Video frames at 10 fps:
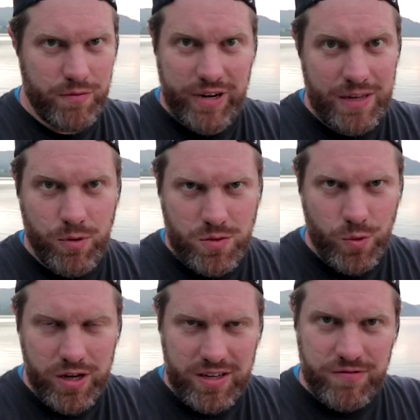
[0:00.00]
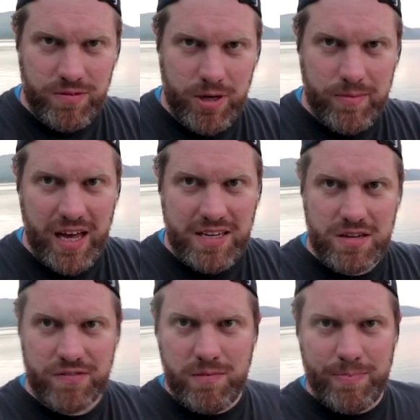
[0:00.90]
It really wasn't working for me up there,
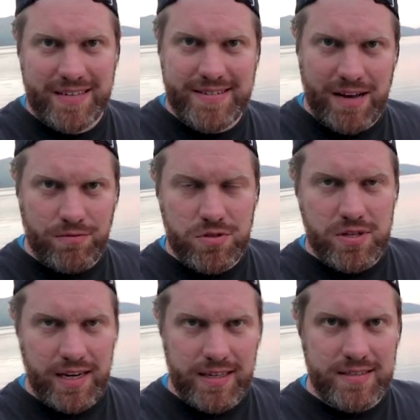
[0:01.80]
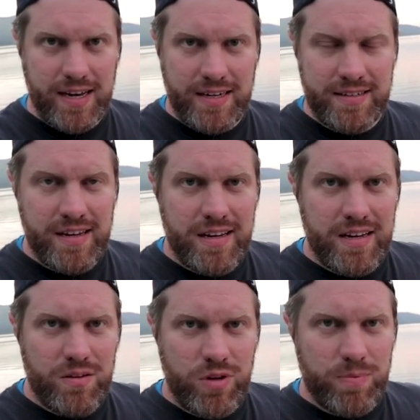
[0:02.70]
so I've come back down to the lakeside
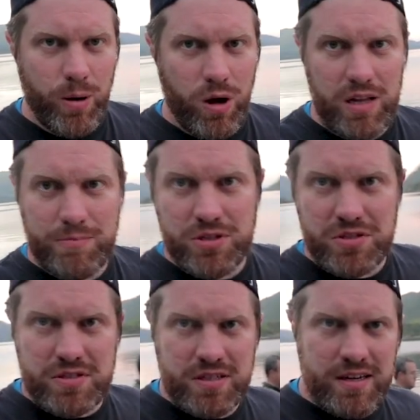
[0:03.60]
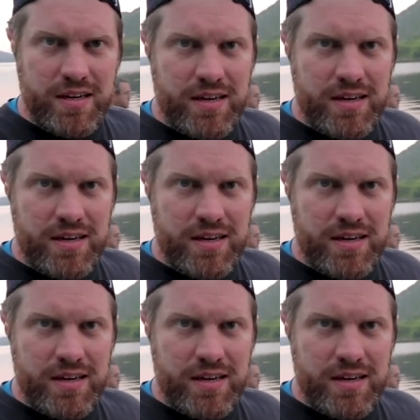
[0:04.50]
with Paul. I'm just